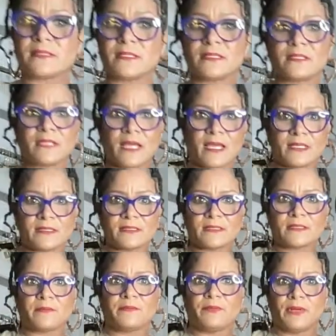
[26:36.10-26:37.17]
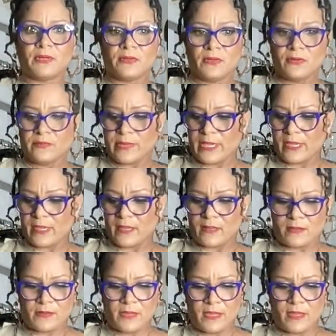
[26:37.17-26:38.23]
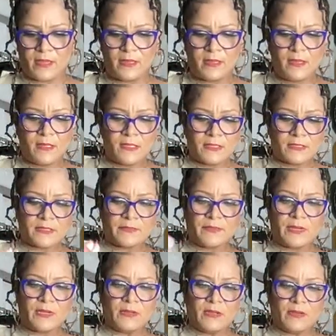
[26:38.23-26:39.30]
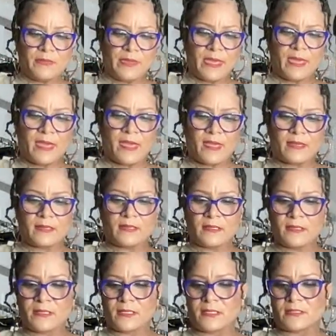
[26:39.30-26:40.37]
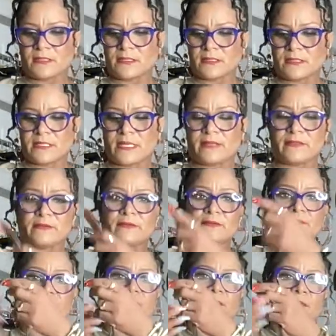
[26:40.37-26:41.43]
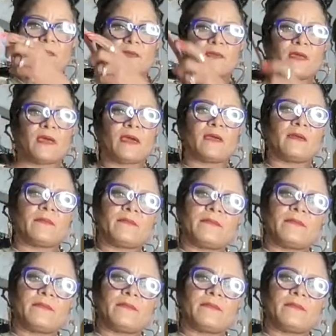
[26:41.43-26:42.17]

is a nice boho bag. Okay. The boho bag is leather. Okay.